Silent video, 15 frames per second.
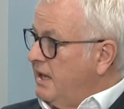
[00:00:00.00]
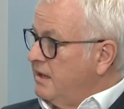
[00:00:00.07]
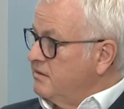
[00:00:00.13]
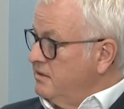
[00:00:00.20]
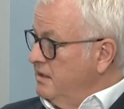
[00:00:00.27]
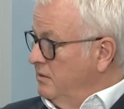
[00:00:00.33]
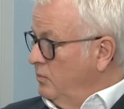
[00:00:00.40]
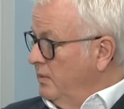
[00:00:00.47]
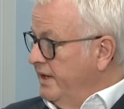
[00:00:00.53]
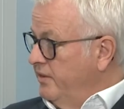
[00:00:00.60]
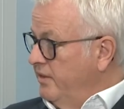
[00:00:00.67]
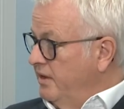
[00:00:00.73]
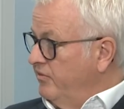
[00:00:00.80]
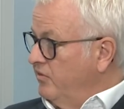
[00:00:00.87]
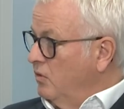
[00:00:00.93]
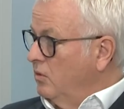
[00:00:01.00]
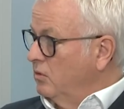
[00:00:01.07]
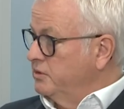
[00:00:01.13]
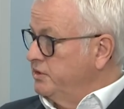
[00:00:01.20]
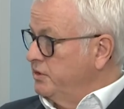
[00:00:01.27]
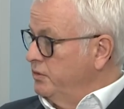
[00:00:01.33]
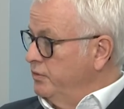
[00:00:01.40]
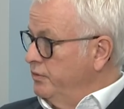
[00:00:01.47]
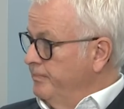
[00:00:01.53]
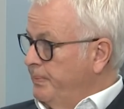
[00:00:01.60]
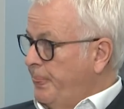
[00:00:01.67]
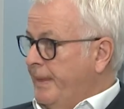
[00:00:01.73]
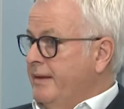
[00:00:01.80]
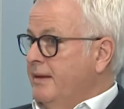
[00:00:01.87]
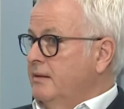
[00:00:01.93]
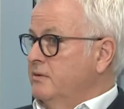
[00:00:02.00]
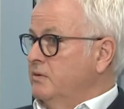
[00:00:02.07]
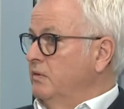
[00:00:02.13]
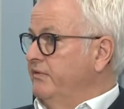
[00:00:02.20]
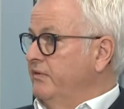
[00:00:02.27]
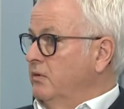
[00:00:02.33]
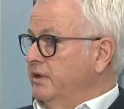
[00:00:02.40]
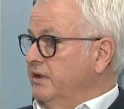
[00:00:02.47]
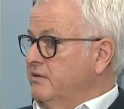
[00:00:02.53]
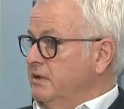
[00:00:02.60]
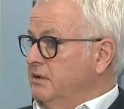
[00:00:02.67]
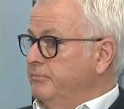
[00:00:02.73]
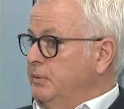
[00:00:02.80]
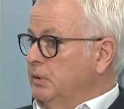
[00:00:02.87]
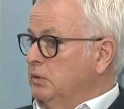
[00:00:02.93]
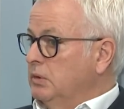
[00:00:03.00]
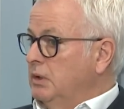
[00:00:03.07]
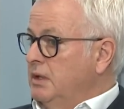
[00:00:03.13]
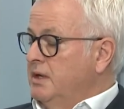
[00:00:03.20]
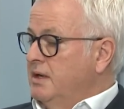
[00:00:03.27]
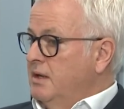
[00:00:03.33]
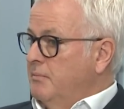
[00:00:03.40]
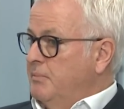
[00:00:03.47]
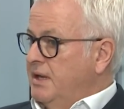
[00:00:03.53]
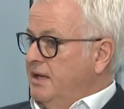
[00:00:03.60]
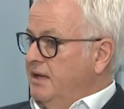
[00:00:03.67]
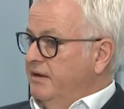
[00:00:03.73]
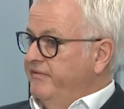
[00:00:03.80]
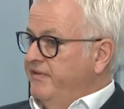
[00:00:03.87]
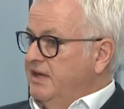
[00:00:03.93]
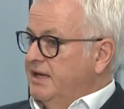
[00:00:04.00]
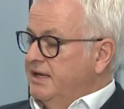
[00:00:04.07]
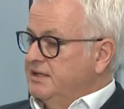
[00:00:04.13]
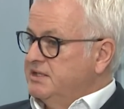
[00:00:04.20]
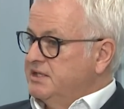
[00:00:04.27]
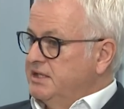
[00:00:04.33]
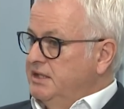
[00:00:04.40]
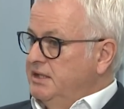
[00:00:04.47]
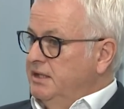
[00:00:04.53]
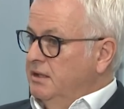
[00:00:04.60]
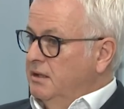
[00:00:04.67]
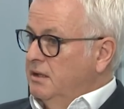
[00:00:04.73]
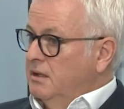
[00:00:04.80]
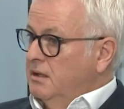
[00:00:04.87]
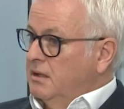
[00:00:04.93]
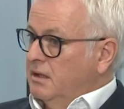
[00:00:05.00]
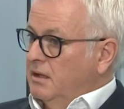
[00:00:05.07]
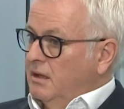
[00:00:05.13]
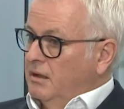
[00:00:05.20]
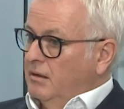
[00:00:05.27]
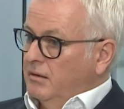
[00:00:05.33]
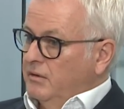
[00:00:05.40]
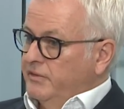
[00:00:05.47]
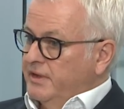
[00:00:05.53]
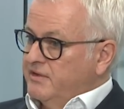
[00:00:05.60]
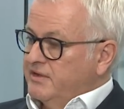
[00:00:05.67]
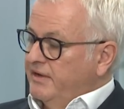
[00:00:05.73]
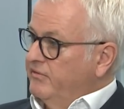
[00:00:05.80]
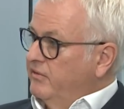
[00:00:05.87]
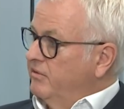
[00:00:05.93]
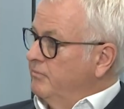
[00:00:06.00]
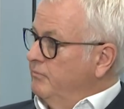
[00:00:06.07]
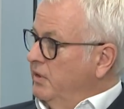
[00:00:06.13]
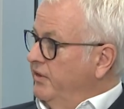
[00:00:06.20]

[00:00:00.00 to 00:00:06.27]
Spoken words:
as and when they fall due? So for example, paying VAT on the seventh